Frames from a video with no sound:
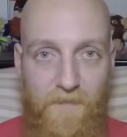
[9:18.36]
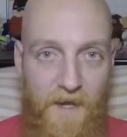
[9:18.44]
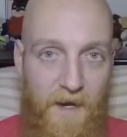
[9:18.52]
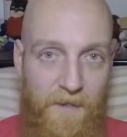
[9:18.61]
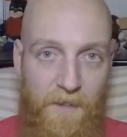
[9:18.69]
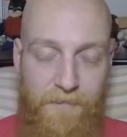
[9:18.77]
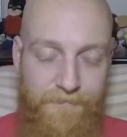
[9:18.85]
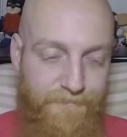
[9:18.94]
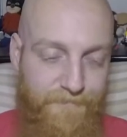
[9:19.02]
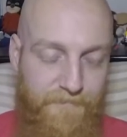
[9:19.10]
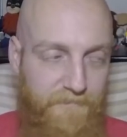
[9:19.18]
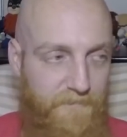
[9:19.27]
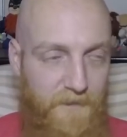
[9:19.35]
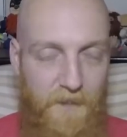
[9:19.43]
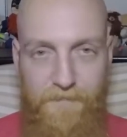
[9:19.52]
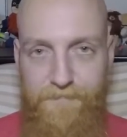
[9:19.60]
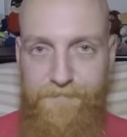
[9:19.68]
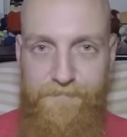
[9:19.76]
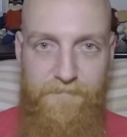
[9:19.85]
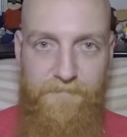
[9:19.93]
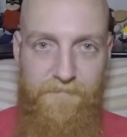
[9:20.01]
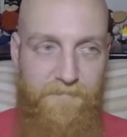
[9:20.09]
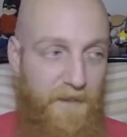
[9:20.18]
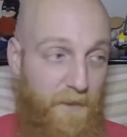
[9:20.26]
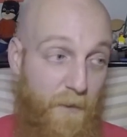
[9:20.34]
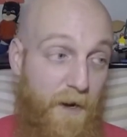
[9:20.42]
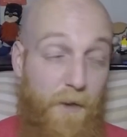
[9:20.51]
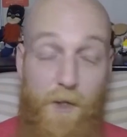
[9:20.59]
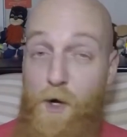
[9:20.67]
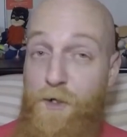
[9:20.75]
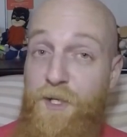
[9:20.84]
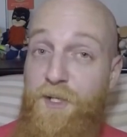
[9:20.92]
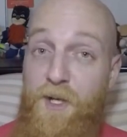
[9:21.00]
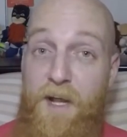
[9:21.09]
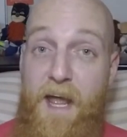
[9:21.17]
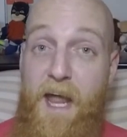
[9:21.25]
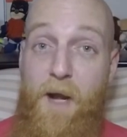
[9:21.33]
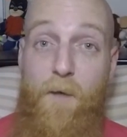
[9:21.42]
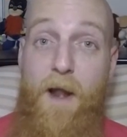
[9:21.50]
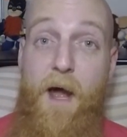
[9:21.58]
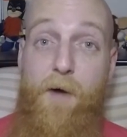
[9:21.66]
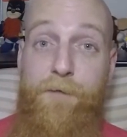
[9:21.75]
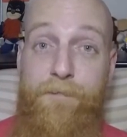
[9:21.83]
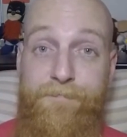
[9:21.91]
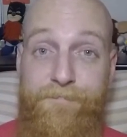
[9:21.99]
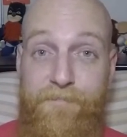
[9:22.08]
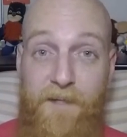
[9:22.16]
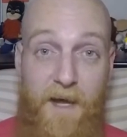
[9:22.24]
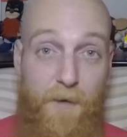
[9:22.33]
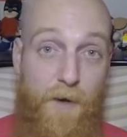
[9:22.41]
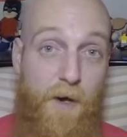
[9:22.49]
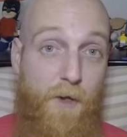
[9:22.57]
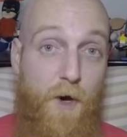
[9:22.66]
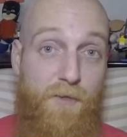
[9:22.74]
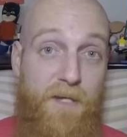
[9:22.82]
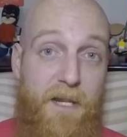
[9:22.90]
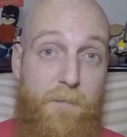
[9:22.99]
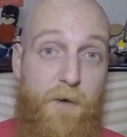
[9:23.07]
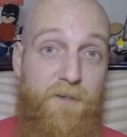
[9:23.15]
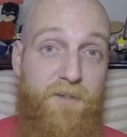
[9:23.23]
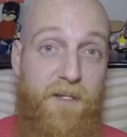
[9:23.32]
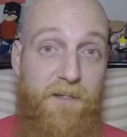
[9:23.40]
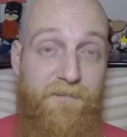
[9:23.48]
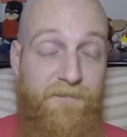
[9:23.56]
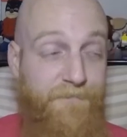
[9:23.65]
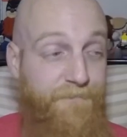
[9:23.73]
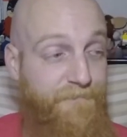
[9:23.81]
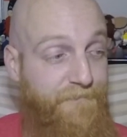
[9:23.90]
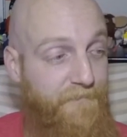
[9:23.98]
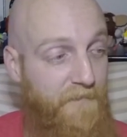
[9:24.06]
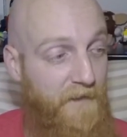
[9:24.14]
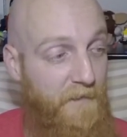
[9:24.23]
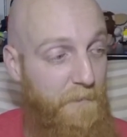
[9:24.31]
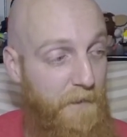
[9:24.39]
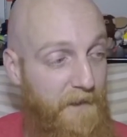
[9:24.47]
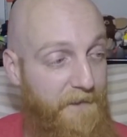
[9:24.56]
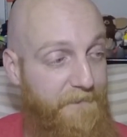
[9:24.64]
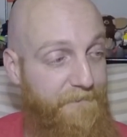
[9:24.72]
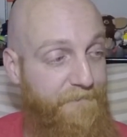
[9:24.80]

I don't know. Oh, I don't know how long she's going to hang around. I don't know how long ladybugs live, but